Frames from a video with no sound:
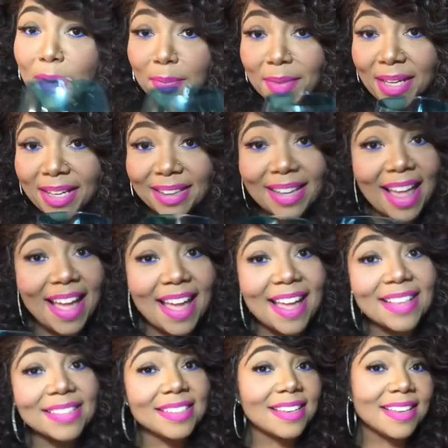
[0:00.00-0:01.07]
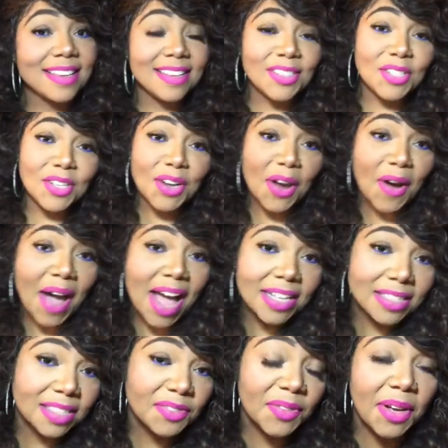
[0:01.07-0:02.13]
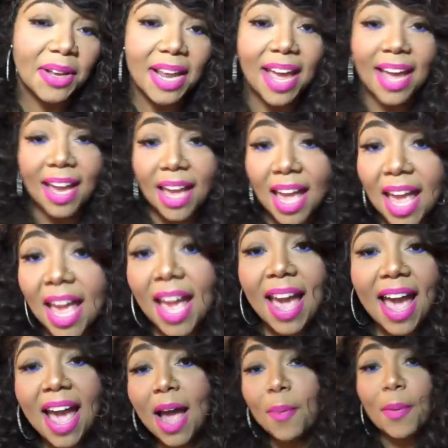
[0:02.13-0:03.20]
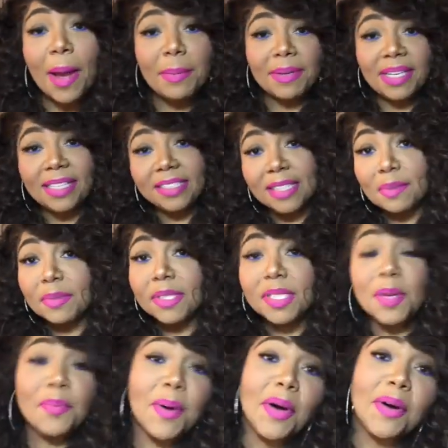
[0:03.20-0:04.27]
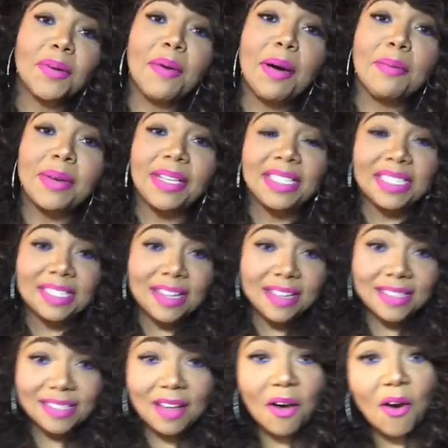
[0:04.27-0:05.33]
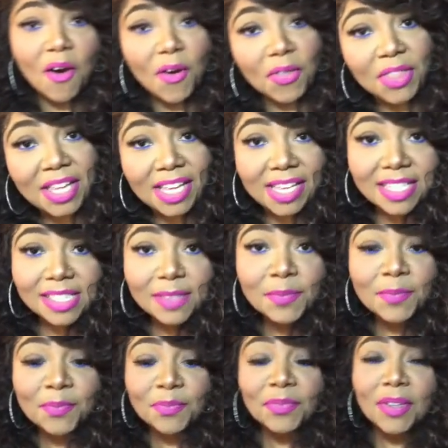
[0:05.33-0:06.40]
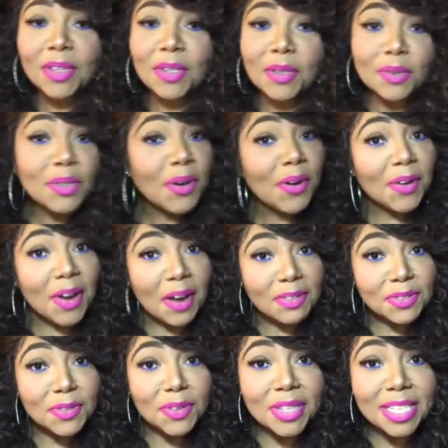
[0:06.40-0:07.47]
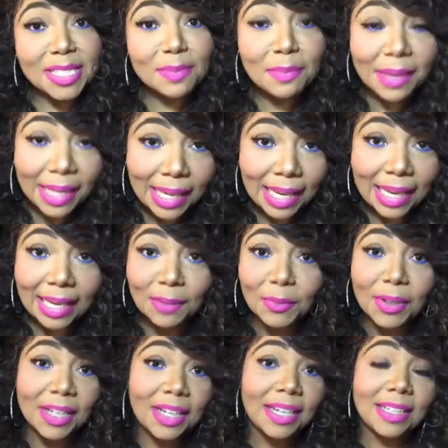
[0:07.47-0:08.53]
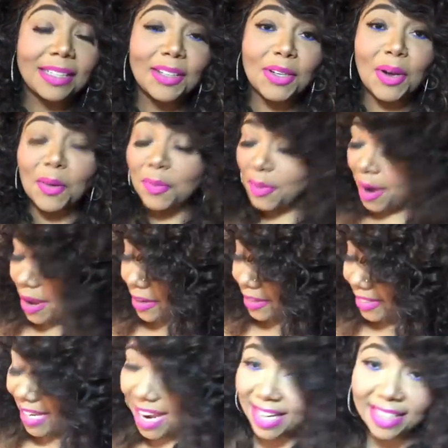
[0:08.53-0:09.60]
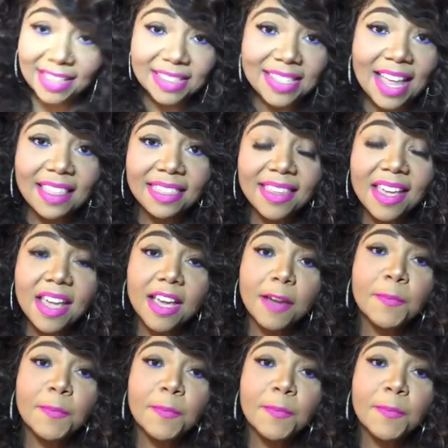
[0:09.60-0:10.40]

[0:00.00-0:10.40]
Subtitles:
me a glass because, I just felt like I probably need something to sip on while we discuss all these little turnoffs for these men when, we're out here dating. Because I think